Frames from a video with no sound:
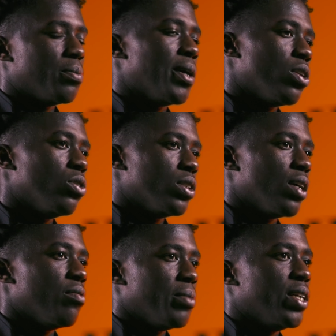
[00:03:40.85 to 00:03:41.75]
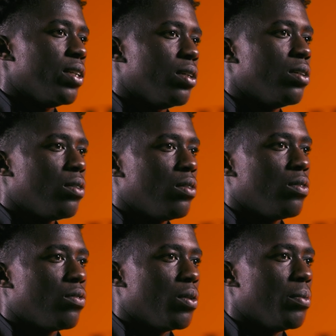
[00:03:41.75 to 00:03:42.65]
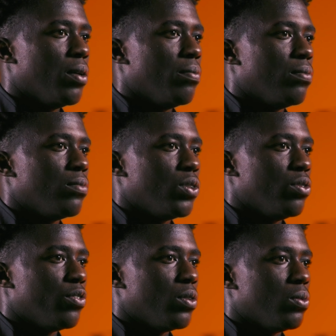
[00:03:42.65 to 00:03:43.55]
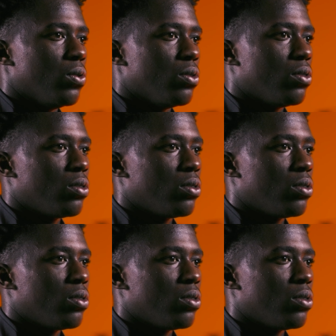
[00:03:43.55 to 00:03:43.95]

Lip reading: But I know Shab mainly from youth football.